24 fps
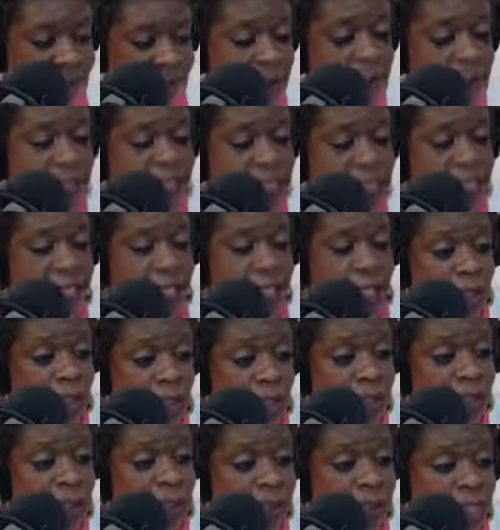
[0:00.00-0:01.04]
Everybody is a
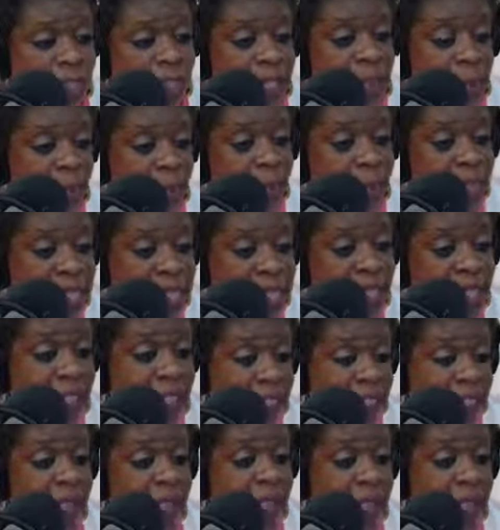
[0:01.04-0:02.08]
human being who's
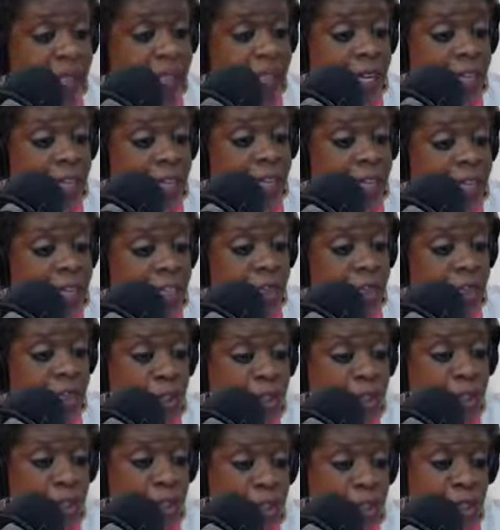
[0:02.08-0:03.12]
being something, and you get to
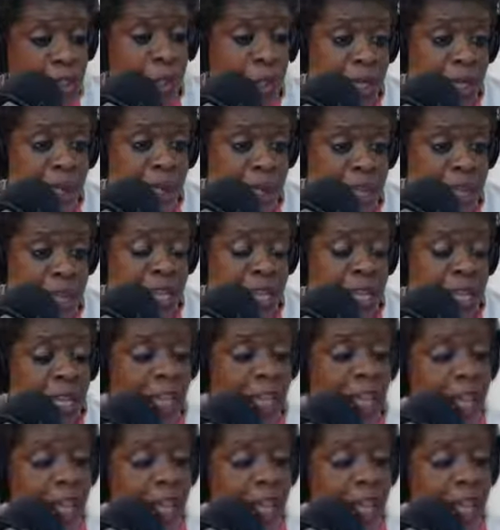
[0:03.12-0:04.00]
choose what you want to be.